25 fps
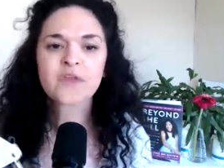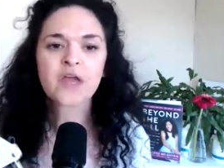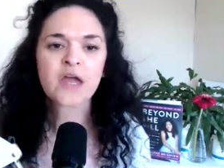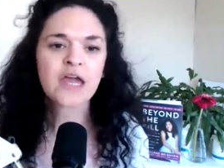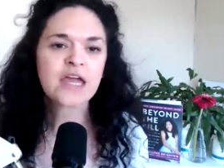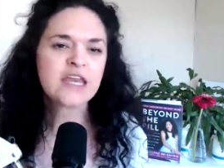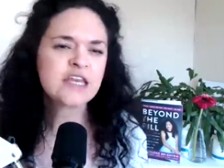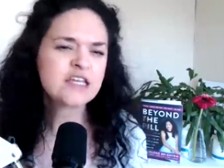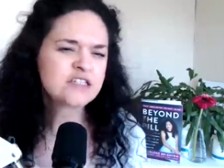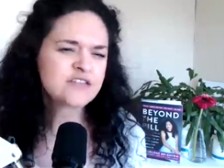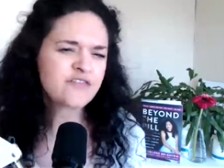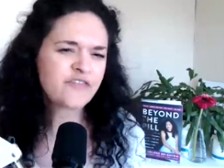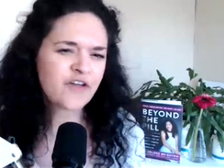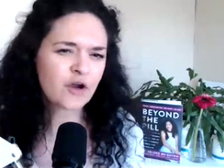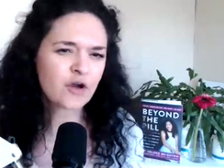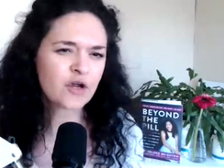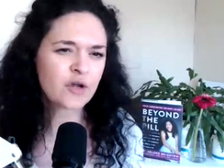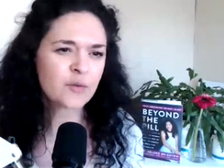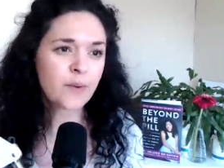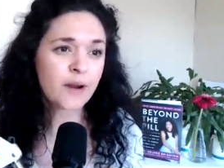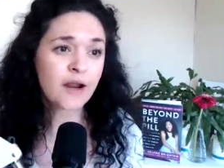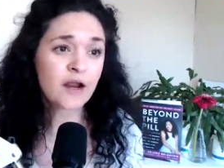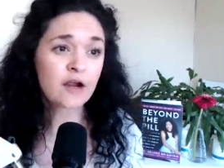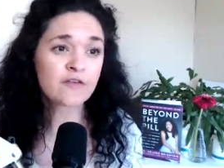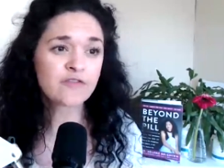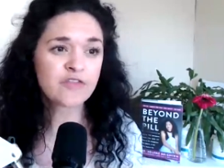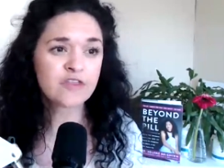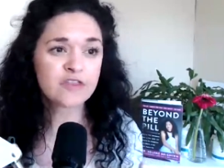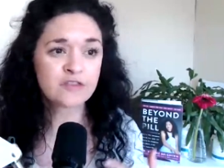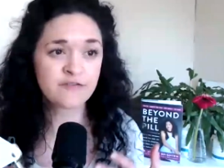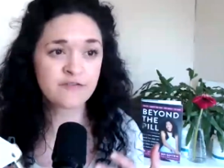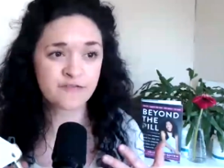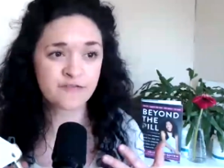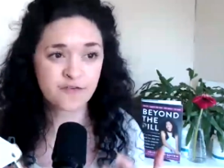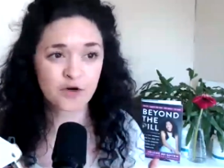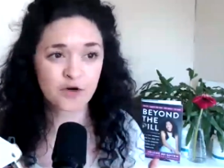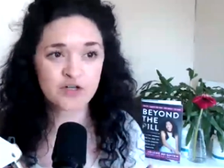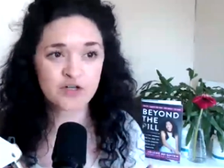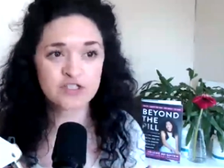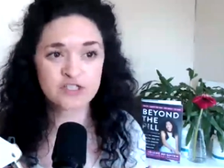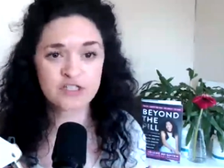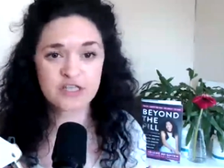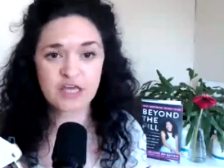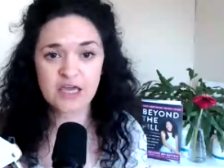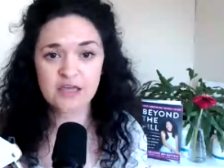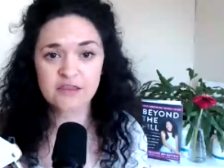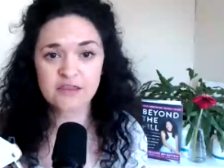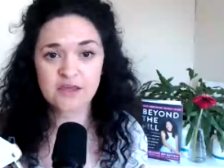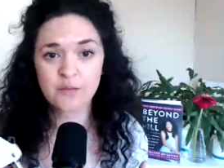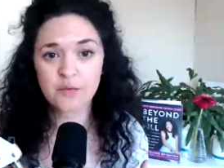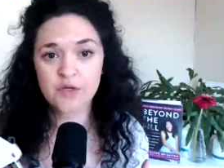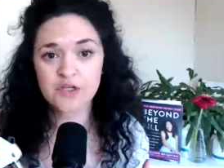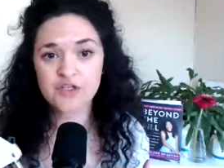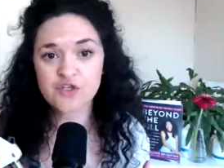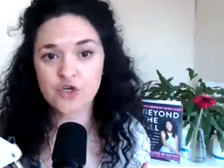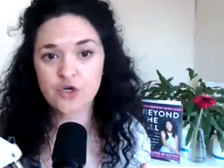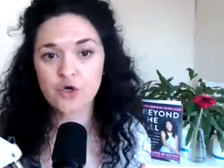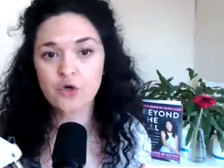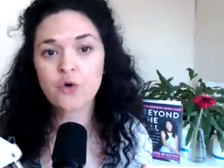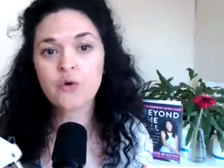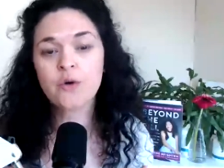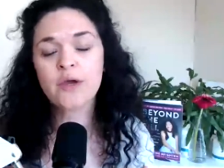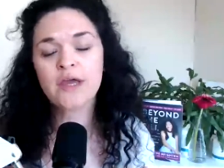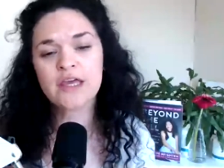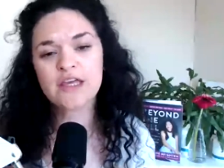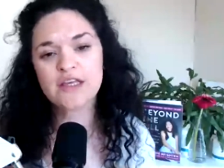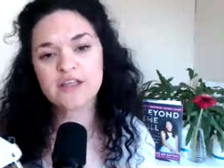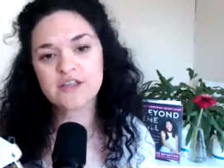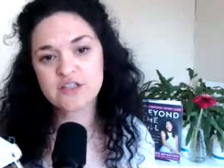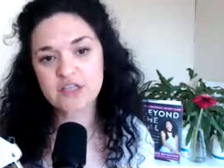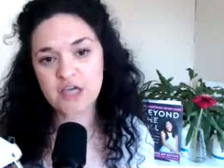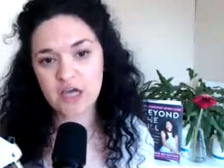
It is very rare that the first thing that we do is a